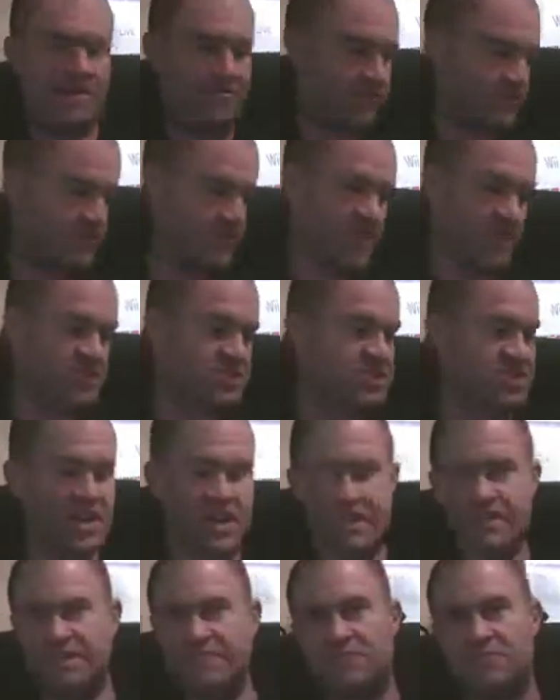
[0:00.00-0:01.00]
From my
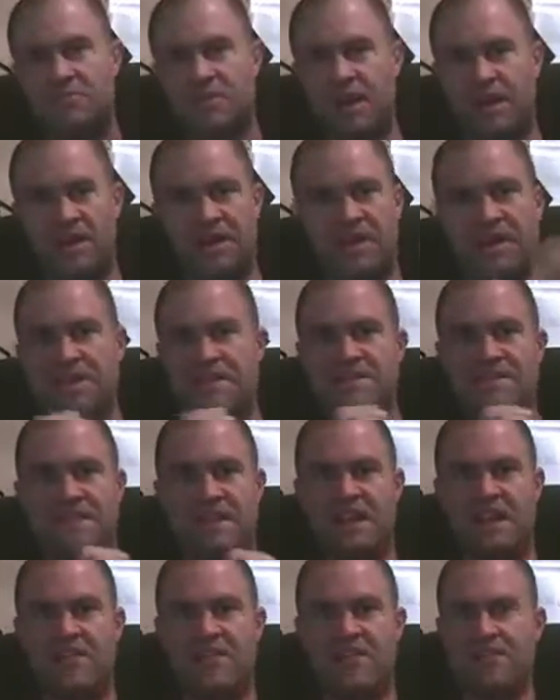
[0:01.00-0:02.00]
chest to my knees
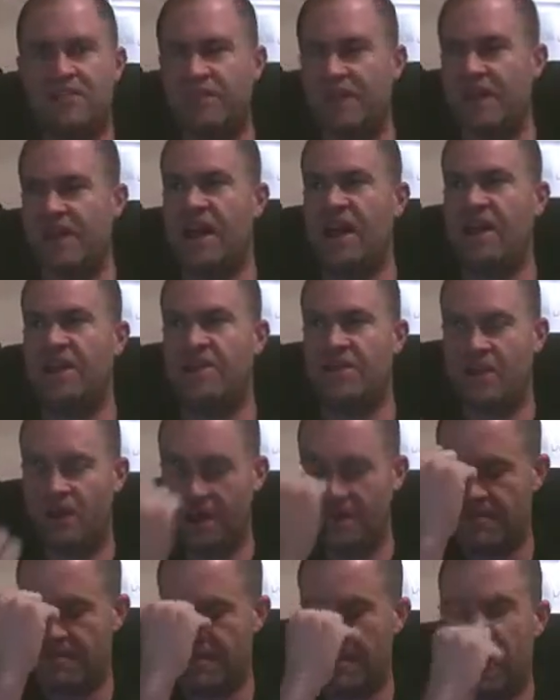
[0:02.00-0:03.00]
and everything,
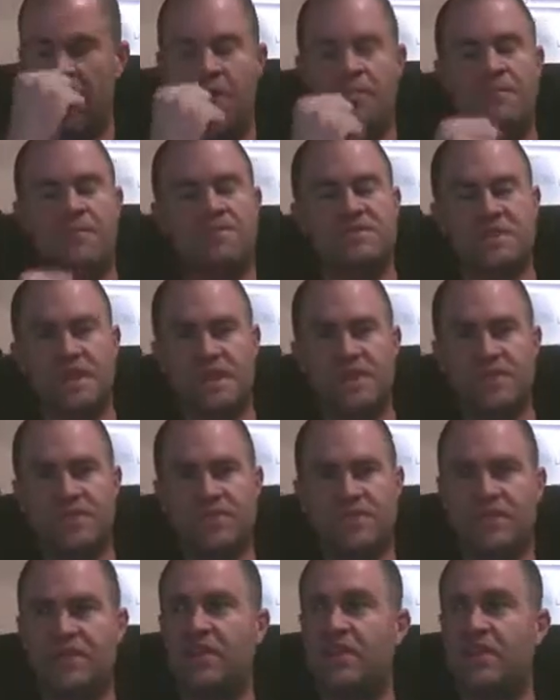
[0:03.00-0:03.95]
or my elbows and everything.